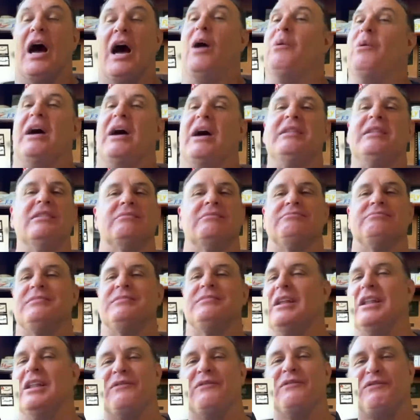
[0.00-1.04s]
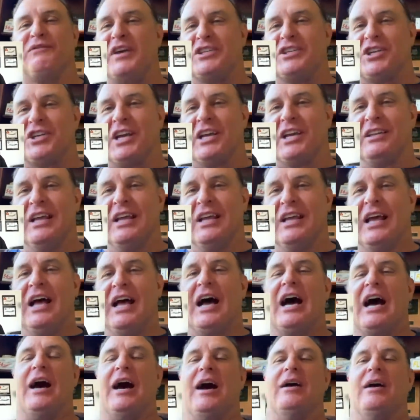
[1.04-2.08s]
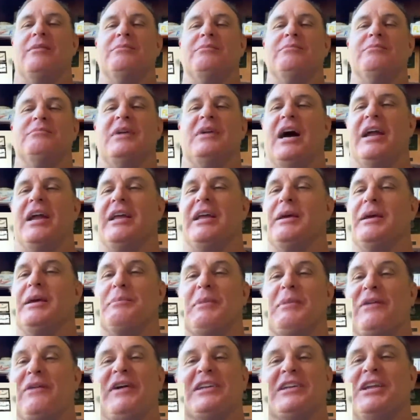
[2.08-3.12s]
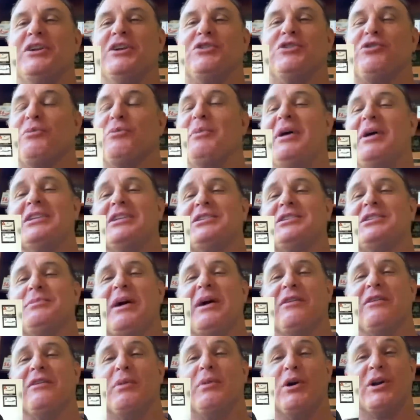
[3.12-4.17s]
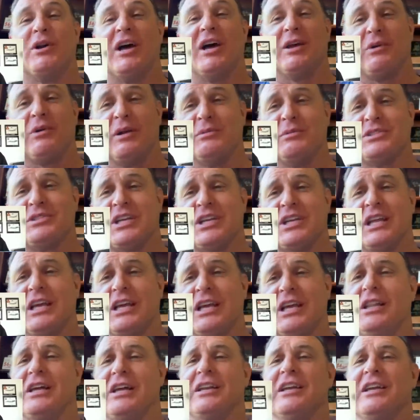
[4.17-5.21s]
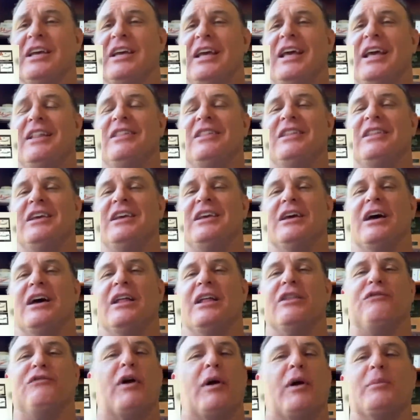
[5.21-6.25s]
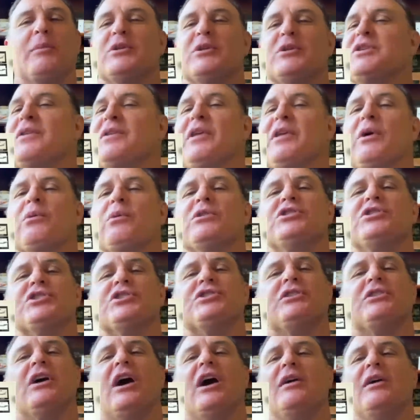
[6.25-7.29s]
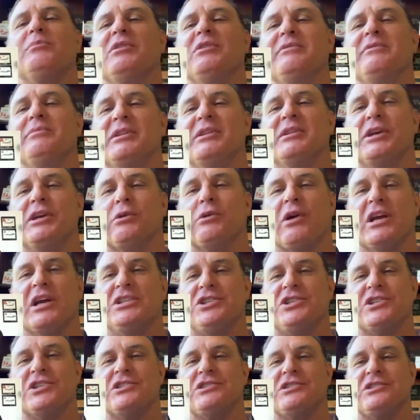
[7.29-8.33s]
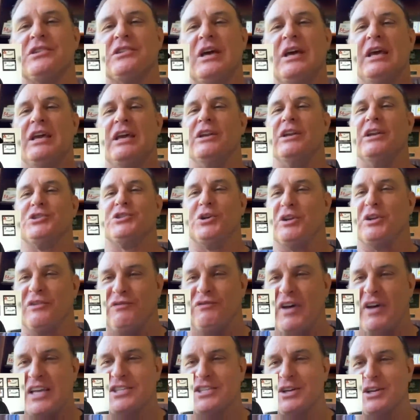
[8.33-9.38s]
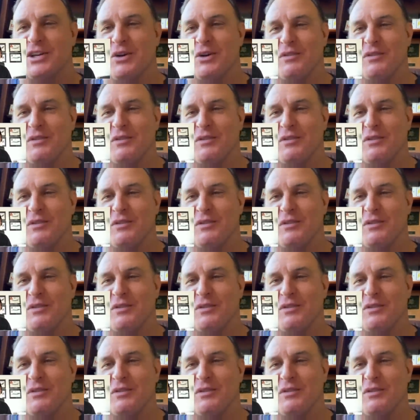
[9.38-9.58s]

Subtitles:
Oh, I love fishing, hunting. As a matter of fact, I did a tremendous amount of bird hunting when I was in England. The farmers over there were just unbelievably gracious. You know, shooting pheasant